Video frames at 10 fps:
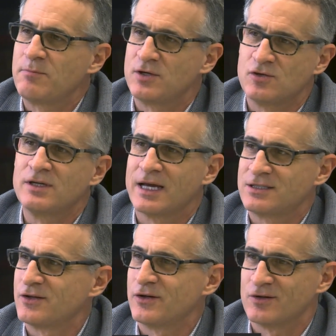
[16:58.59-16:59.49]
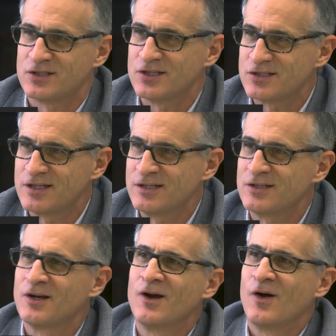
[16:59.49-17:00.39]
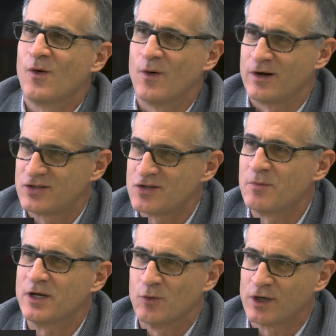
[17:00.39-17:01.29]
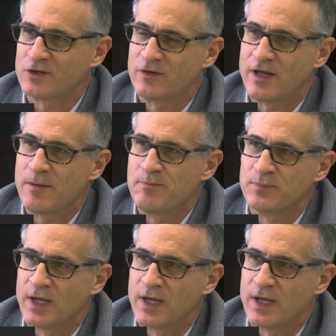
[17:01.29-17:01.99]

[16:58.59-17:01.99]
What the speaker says: but you can get to their assistant or to somebody who works for them.